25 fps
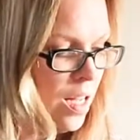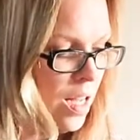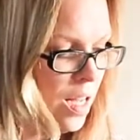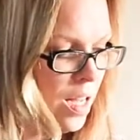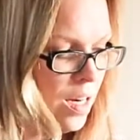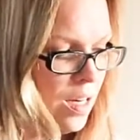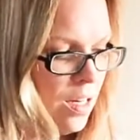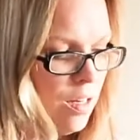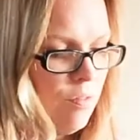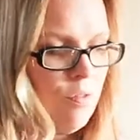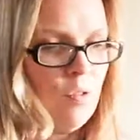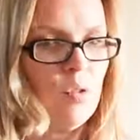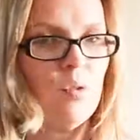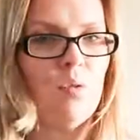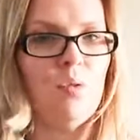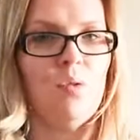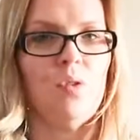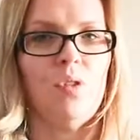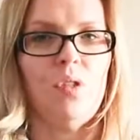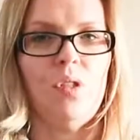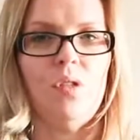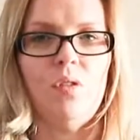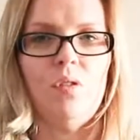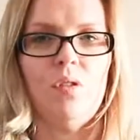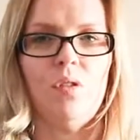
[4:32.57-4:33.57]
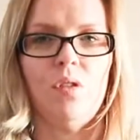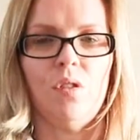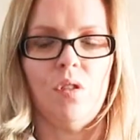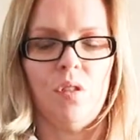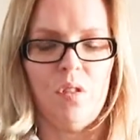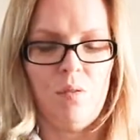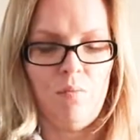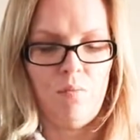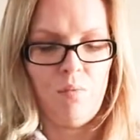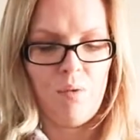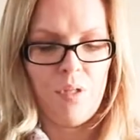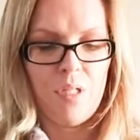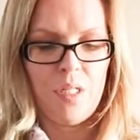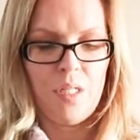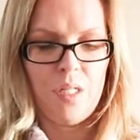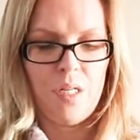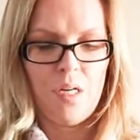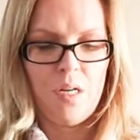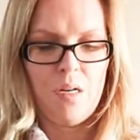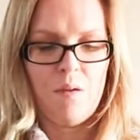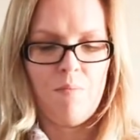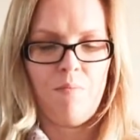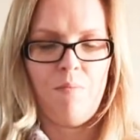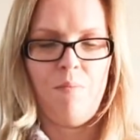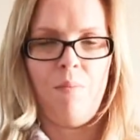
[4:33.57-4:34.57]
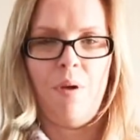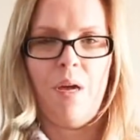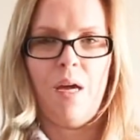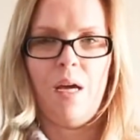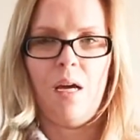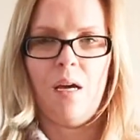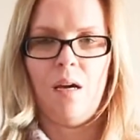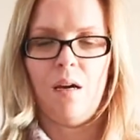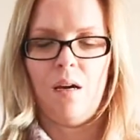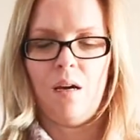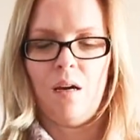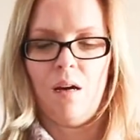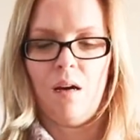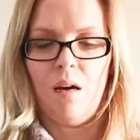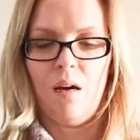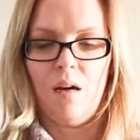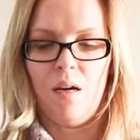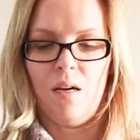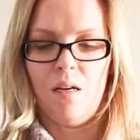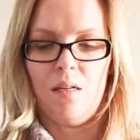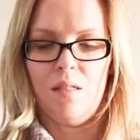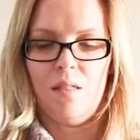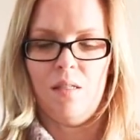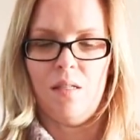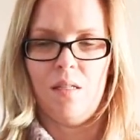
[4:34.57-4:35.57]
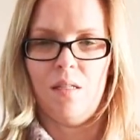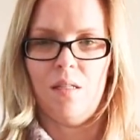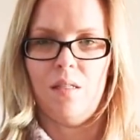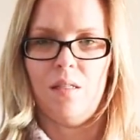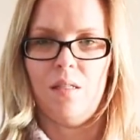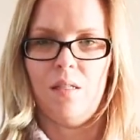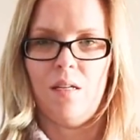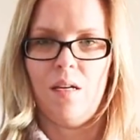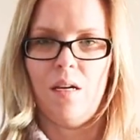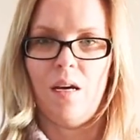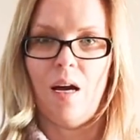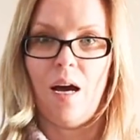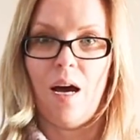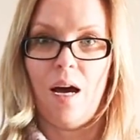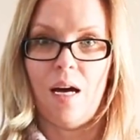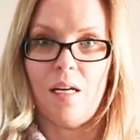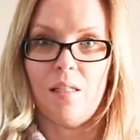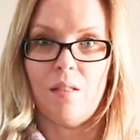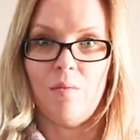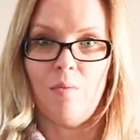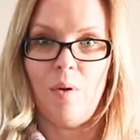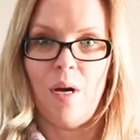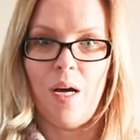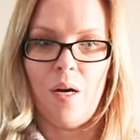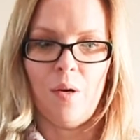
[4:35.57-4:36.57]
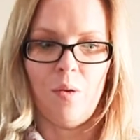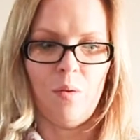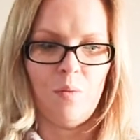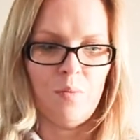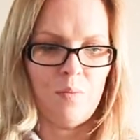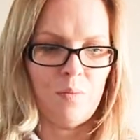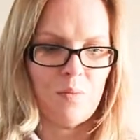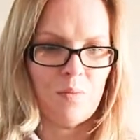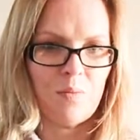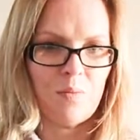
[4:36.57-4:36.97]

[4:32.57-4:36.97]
And I've also got some pretty pink hyacinths as well.